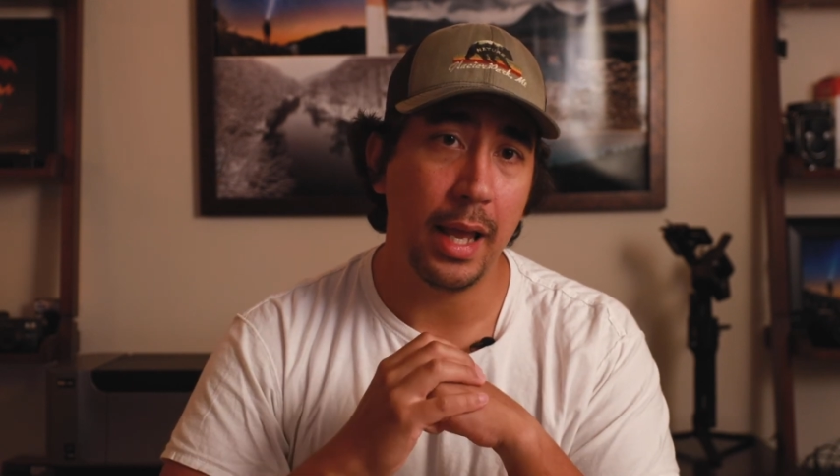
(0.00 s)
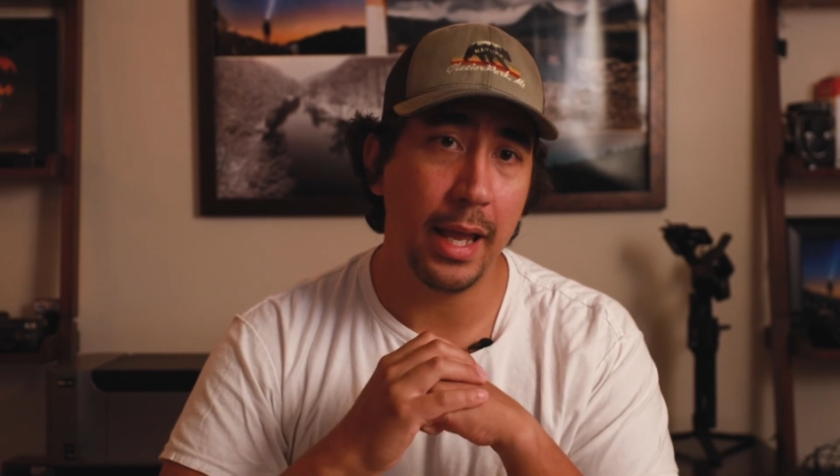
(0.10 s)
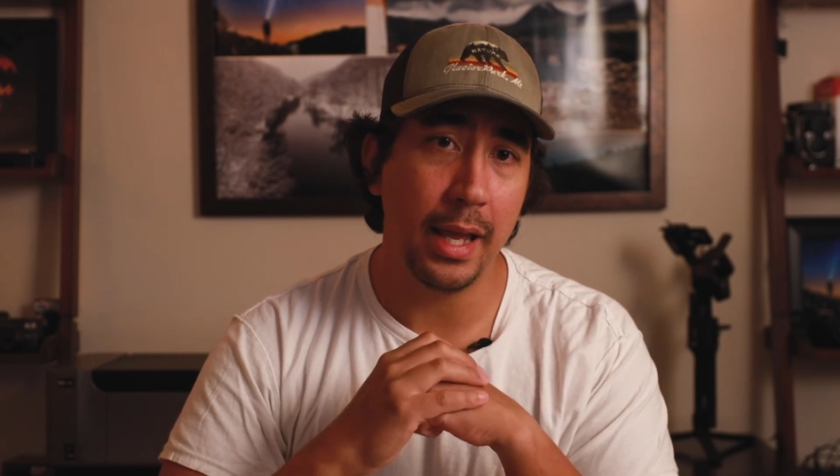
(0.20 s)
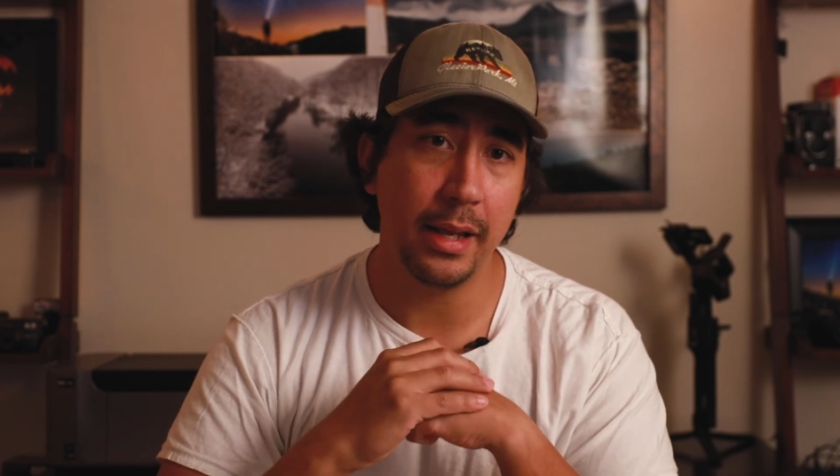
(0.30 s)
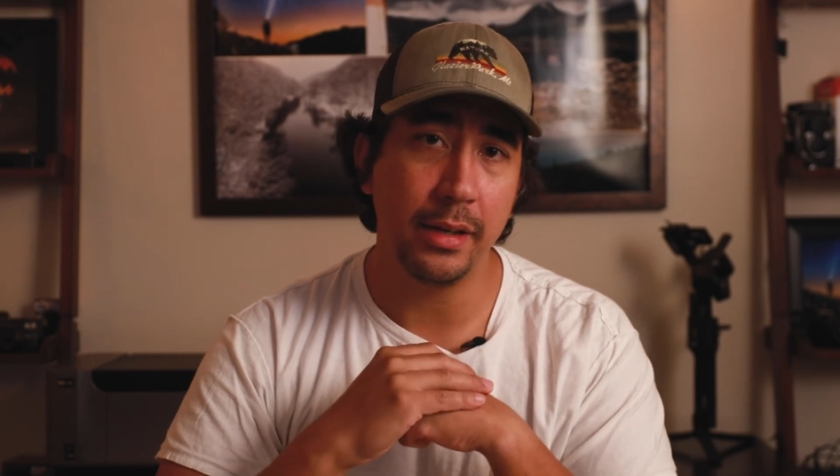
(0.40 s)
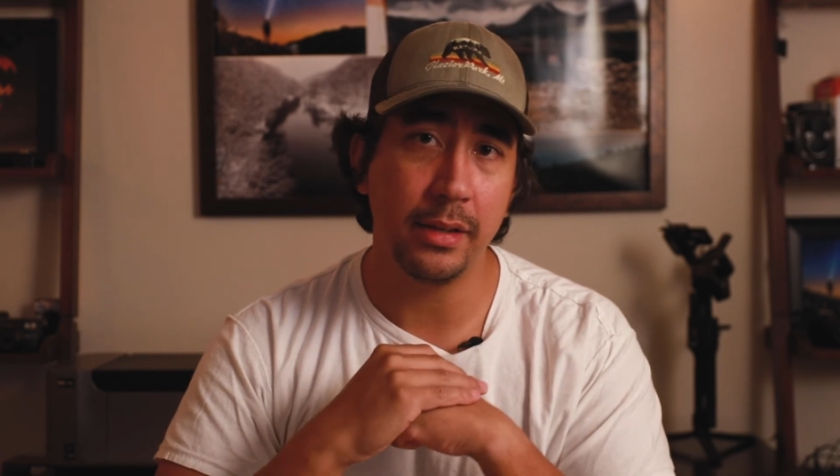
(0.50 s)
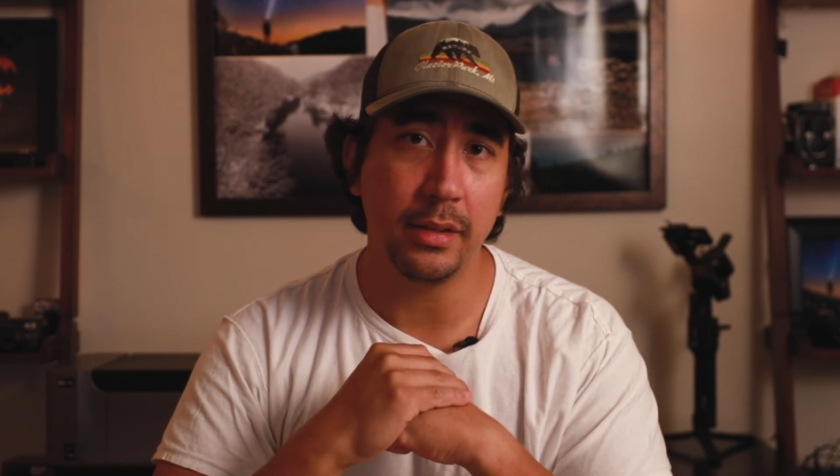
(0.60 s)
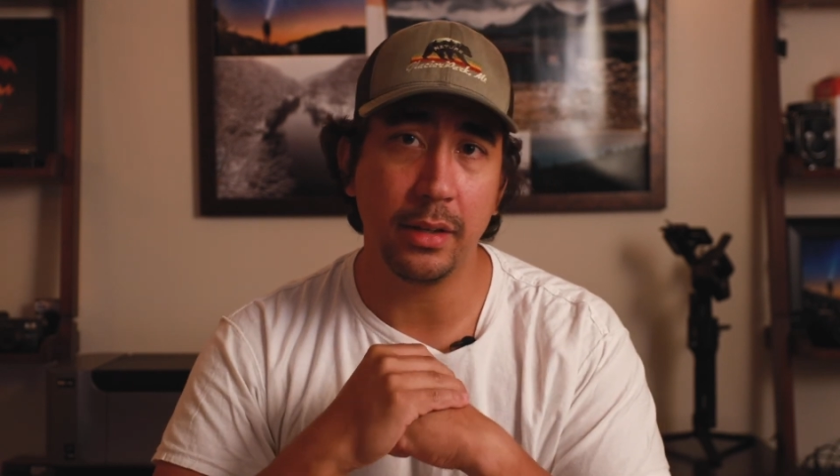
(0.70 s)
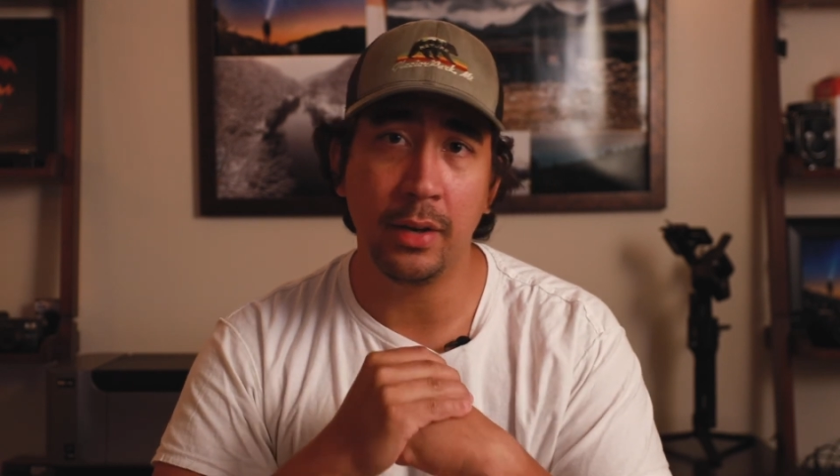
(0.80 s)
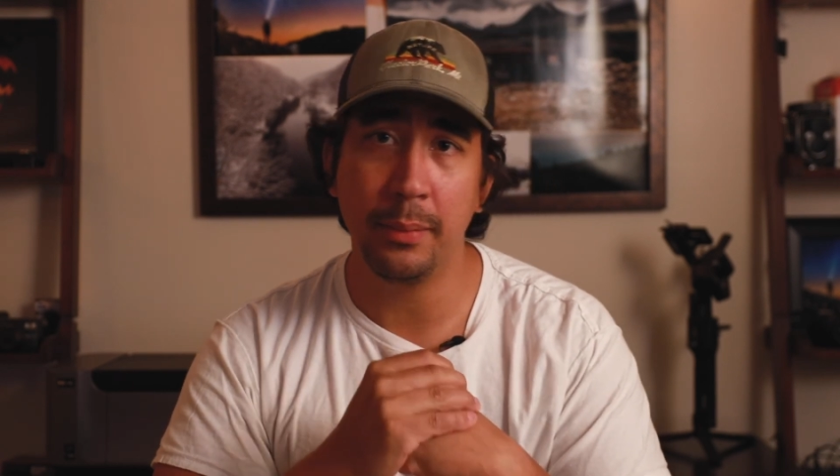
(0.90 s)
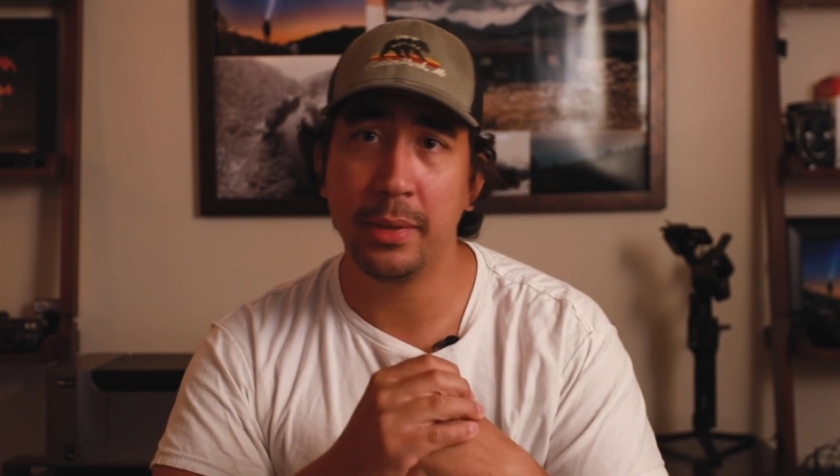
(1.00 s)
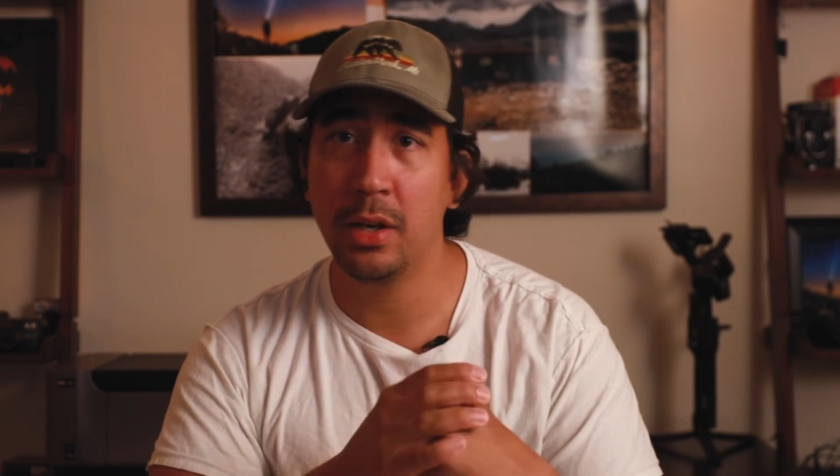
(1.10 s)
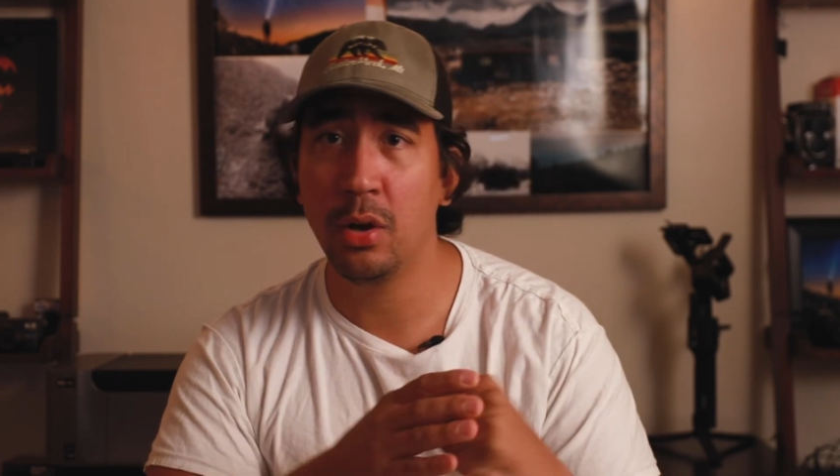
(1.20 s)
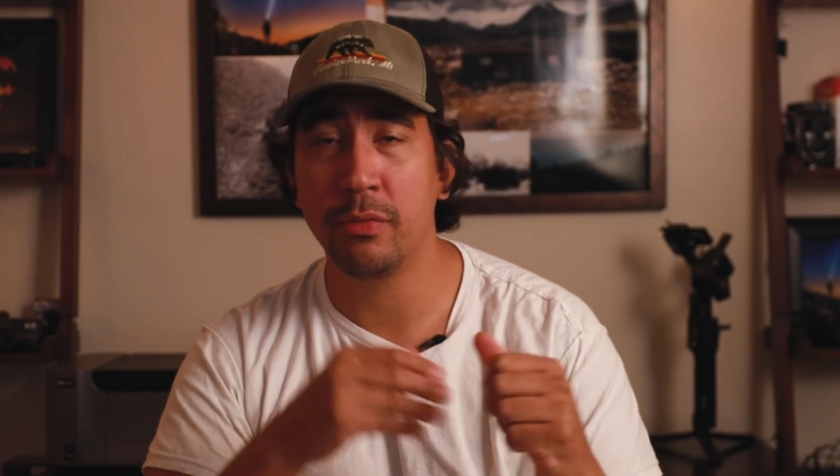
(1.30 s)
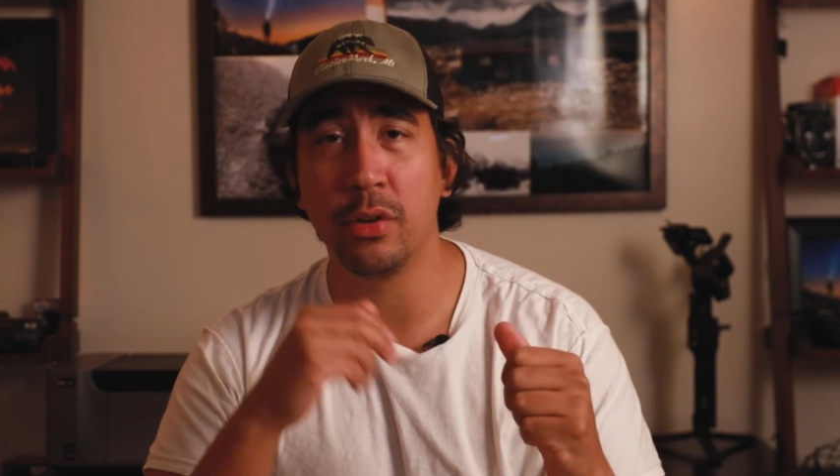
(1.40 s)
and let me
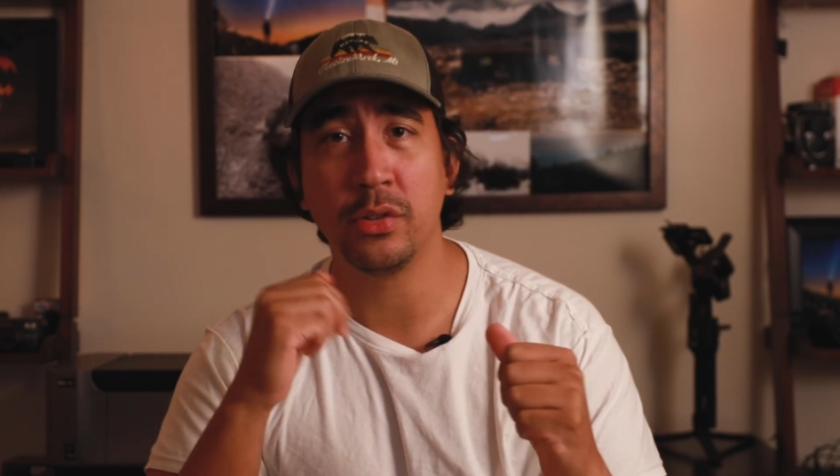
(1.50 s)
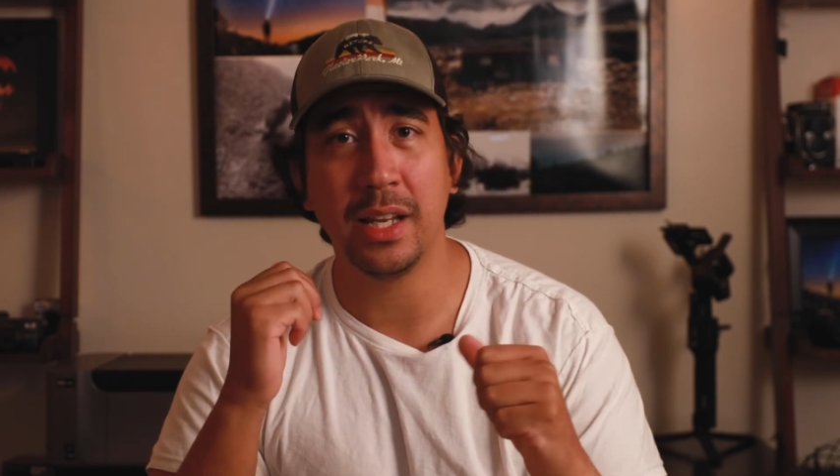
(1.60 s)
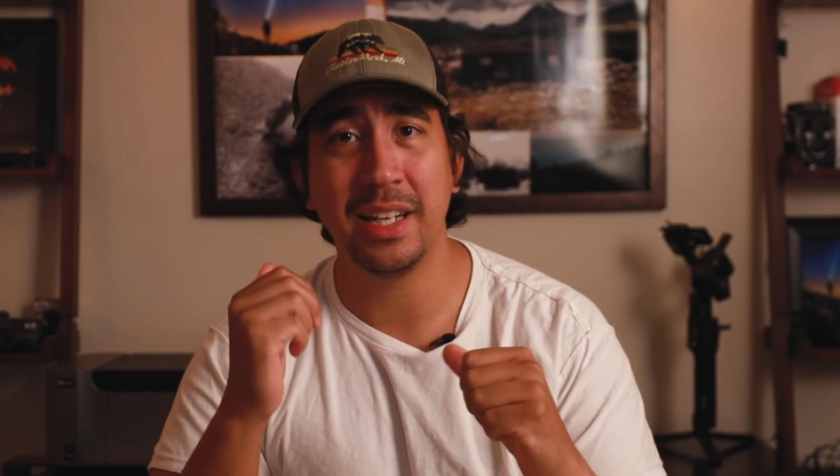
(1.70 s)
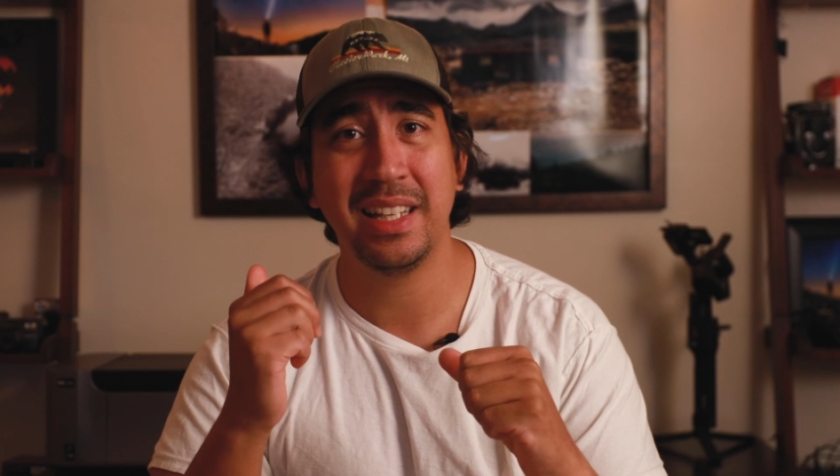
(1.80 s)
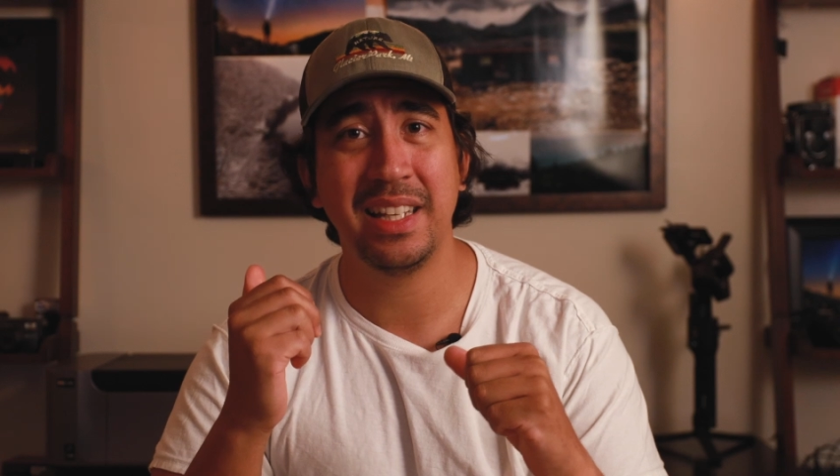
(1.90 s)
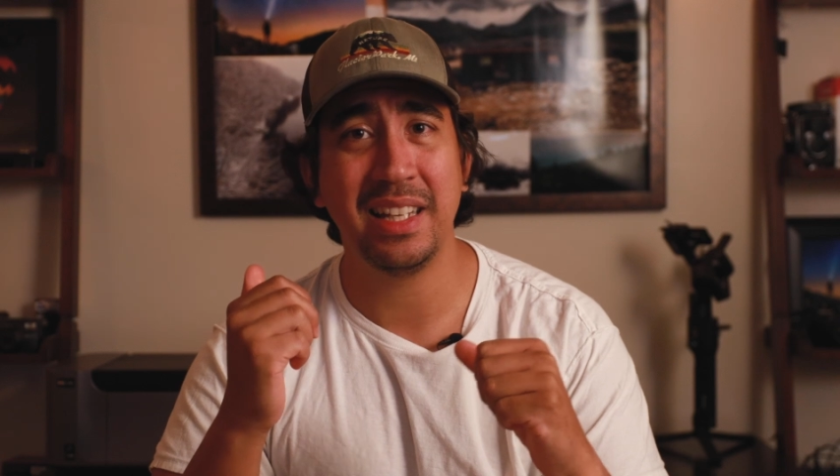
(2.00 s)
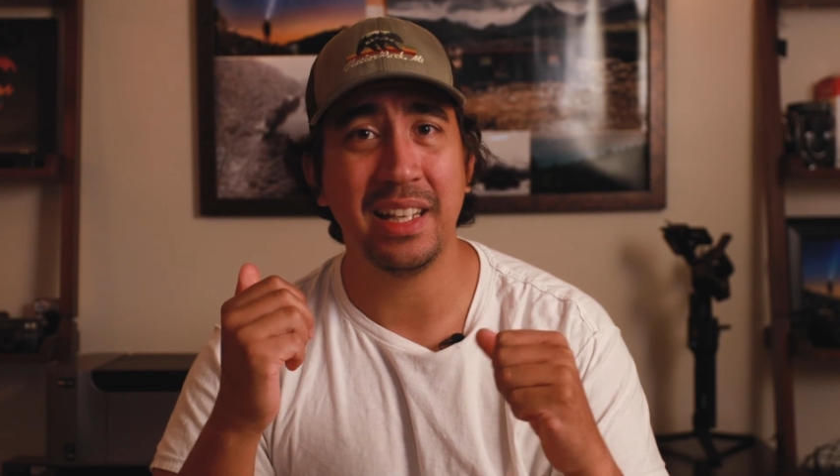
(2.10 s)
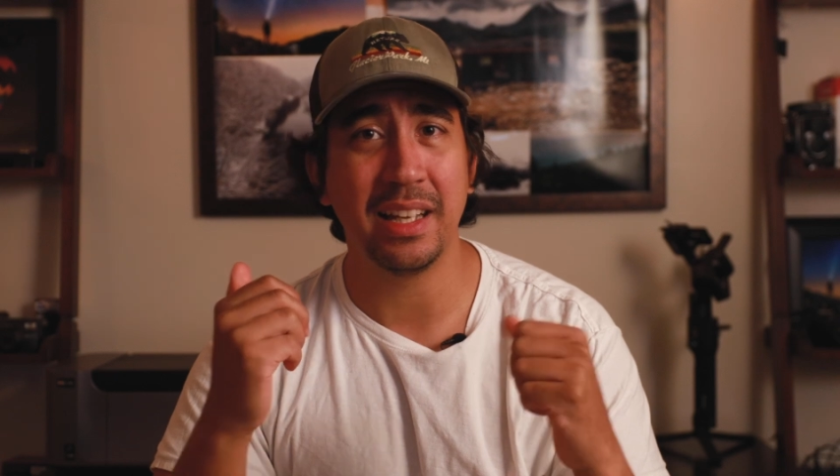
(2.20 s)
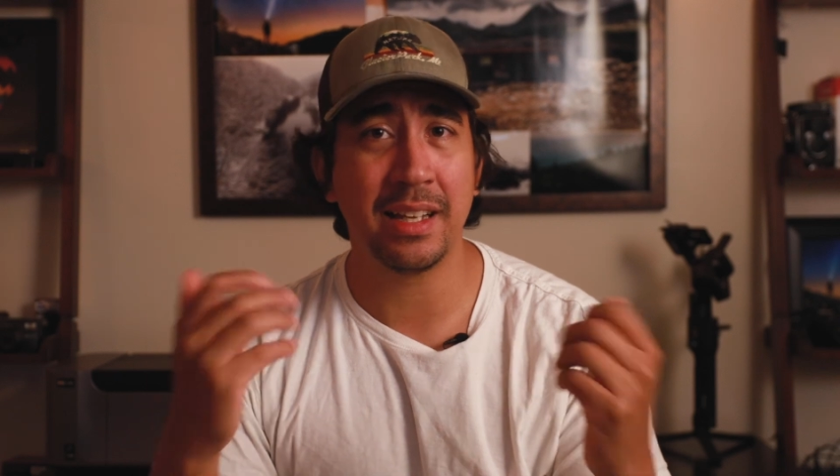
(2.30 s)
know if there's any